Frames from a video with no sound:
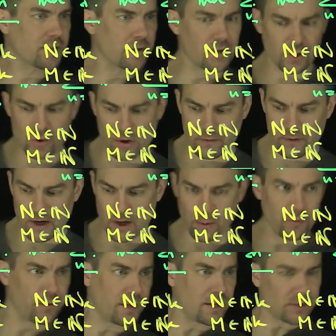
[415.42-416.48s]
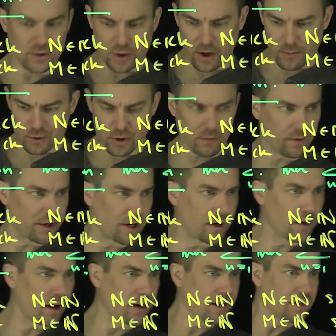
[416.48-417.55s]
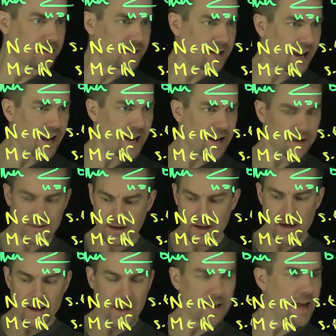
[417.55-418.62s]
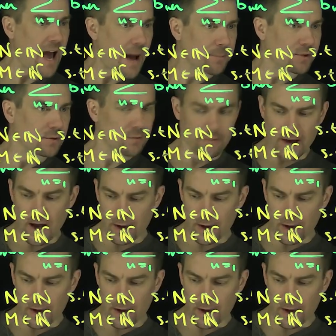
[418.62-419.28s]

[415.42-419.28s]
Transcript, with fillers: this condition over here? Well, these terms over here are contained in absolute